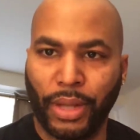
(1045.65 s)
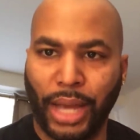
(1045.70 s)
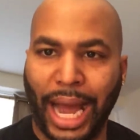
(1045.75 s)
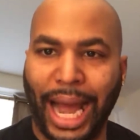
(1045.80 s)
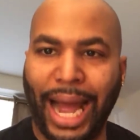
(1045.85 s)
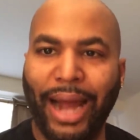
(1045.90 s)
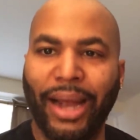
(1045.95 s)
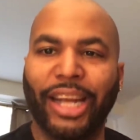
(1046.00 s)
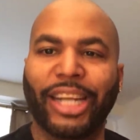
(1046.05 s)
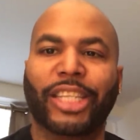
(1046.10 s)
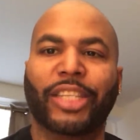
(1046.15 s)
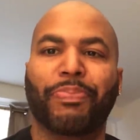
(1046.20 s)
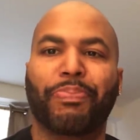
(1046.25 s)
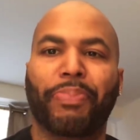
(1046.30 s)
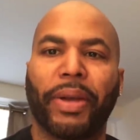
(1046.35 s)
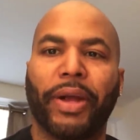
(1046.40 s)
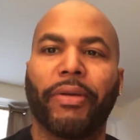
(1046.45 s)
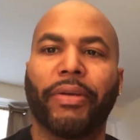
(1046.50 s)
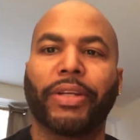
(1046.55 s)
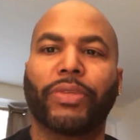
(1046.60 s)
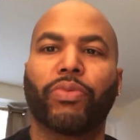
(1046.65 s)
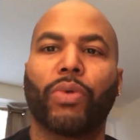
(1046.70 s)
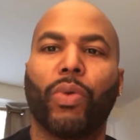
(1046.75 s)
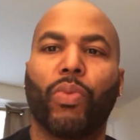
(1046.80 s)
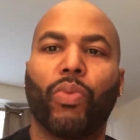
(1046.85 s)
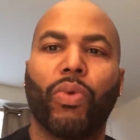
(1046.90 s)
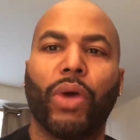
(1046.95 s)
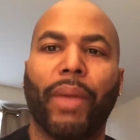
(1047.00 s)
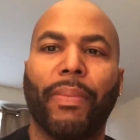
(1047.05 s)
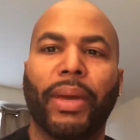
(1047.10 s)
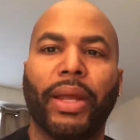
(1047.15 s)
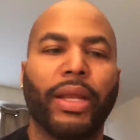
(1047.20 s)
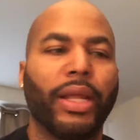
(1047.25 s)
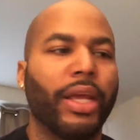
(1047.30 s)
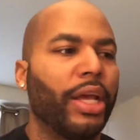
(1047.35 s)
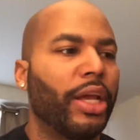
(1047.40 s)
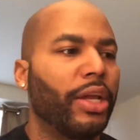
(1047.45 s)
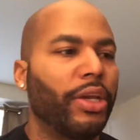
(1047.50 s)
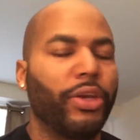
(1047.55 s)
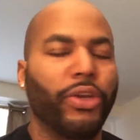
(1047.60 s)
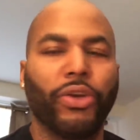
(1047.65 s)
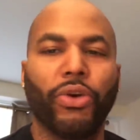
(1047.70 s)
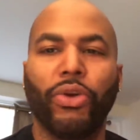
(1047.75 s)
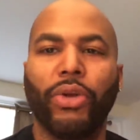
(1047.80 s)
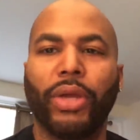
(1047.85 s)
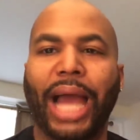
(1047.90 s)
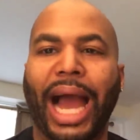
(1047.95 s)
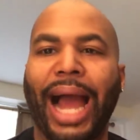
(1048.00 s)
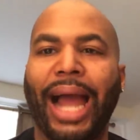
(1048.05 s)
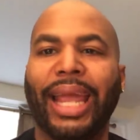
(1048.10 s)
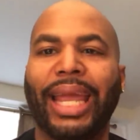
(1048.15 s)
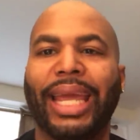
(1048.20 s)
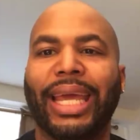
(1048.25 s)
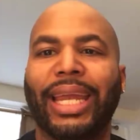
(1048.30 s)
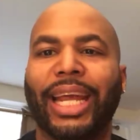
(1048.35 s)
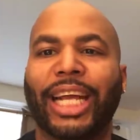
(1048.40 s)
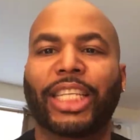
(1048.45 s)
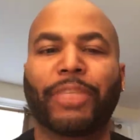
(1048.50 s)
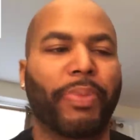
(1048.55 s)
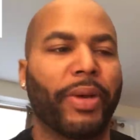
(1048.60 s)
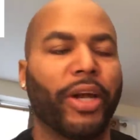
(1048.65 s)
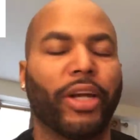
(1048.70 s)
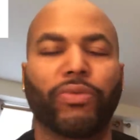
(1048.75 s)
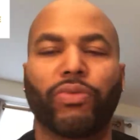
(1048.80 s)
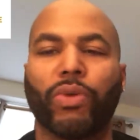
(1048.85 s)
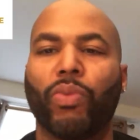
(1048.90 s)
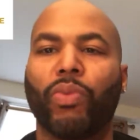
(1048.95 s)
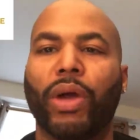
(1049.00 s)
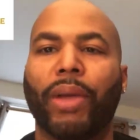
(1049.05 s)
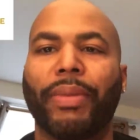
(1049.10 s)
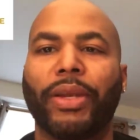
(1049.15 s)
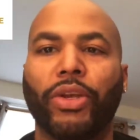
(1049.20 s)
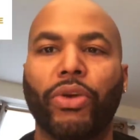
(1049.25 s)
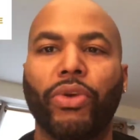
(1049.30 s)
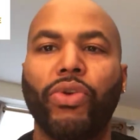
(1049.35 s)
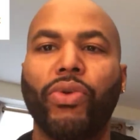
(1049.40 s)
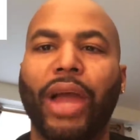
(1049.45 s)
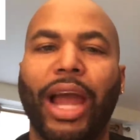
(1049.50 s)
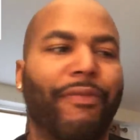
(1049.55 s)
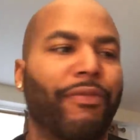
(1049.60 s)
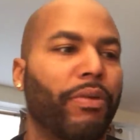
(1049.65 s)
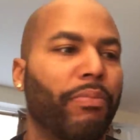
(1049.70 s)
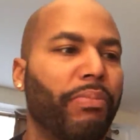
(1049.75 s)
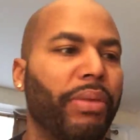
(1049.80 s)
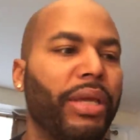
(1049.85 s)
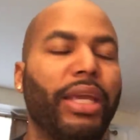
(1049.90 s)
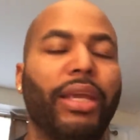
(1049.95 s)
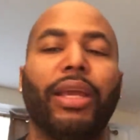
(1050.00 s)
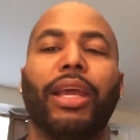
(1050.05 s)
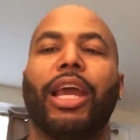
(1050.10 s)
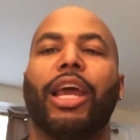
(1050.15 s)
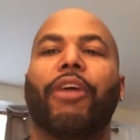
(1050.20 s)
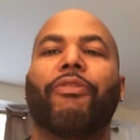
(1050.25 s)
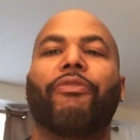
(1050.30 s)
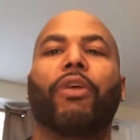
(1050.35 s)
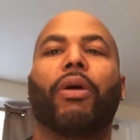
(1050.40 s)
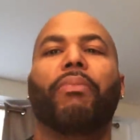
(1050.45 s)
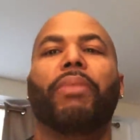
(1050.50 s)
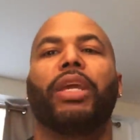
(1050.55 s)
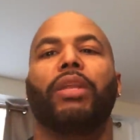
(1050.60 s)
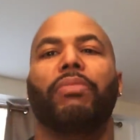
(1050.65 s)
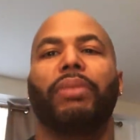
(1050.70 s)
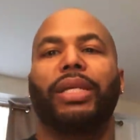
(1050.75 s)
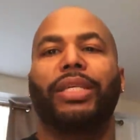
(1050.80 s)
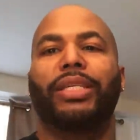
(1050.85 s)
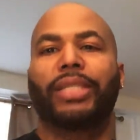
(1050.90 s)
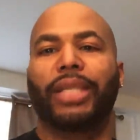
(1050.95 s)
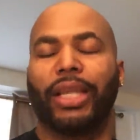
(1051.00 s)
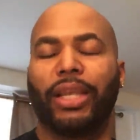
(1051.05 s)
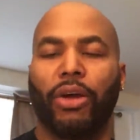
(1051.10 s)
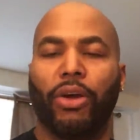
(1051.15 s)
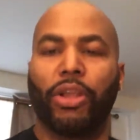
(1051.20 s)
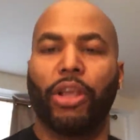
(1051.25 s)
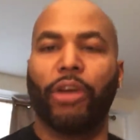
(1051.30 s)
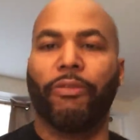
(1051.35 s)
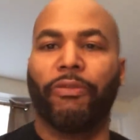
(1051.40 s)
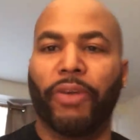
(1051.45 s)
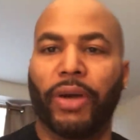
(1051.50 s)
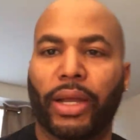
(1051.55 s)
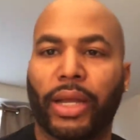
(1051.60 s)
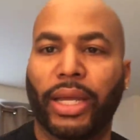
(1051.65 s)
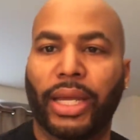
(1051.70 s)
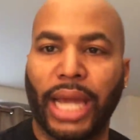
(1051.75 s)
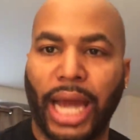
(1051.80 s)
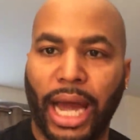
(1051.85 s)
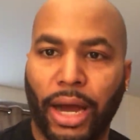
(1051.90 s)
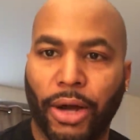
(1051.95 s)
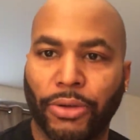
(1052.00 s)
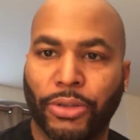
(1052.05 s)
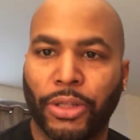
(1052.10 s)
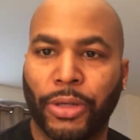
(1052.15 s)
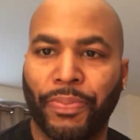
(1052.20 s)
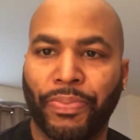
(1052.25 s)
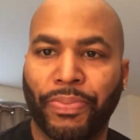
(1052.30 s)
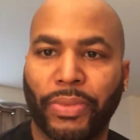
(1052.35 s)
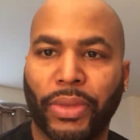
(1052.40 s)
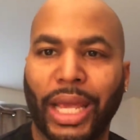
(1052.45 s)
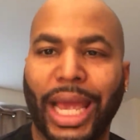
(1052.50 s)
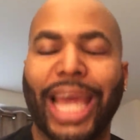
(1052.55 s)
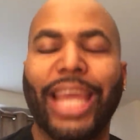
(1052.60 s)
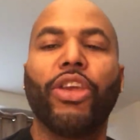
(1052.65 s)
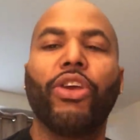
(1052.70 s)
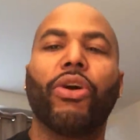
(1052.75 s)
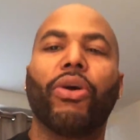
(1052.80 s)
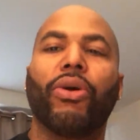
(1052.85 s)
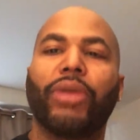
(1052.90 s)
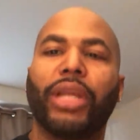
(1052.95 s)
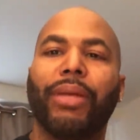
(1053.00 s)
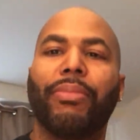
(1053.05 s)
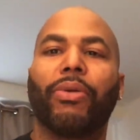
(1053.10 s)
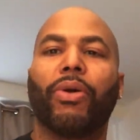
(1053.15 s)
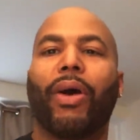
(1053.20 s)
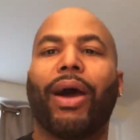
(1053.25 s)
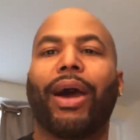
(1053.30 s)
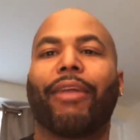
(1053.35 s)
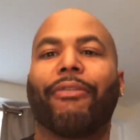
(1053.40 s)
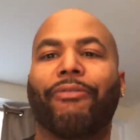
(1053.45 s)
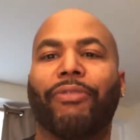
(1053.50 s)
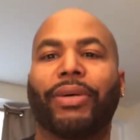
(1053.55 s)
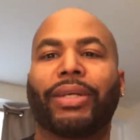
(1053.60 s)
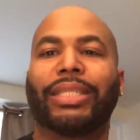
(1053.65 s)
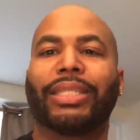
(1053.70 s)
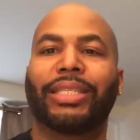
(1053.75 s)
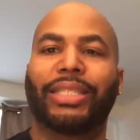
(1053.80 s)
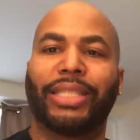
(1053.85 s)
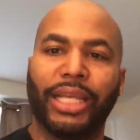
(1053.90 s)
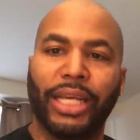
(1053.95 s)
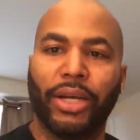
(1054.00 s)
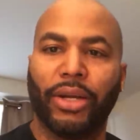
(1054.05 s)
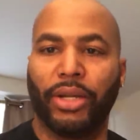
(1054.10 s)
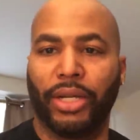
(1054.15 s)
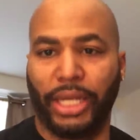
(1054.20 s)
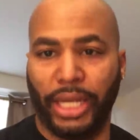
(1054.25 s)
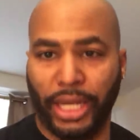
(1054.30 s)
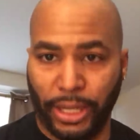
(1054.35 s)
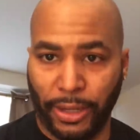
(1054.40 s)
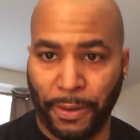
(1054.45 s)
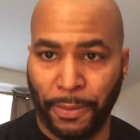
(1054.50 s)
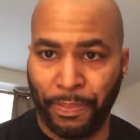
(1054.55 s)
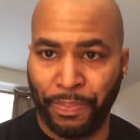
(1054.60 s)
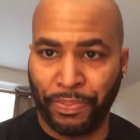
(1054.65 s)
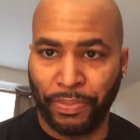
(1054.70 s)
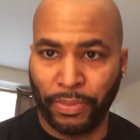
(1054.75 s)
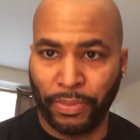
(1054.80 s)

How experienced with women do? How inexperienced with women do you have to be for me to be sitting on your fucking couch and you don't even know how to fucking seal the deal?